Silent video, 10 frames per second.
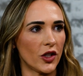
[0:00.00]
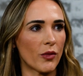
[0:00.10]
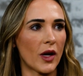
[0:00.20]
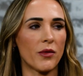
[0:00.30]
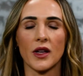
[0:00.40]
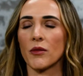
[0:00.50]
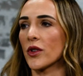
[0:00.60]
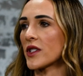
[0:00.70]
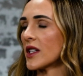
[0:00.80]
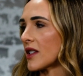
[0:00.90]
You might be in
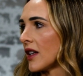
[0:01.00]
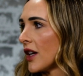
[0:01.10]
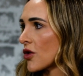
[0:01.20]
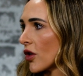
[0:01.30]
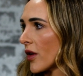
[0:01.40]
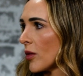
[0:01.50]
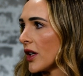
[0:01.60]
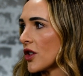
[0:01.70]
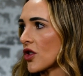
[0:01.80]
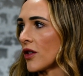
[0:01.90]
persistent atrial
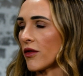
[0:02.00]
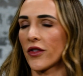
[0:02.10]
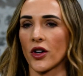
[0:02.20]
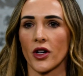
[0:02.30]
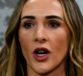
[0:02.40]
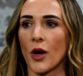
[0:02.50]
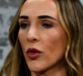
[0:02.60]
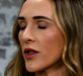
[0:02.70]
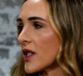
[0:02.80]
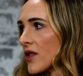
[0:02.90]
fibrillation for
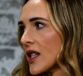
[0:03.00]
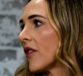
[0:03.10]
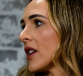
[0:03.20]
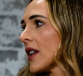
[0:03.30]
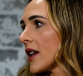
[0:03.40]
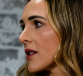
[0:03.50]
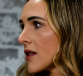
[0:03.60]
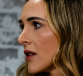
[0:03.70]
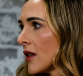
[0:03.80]
upwards of 7 days.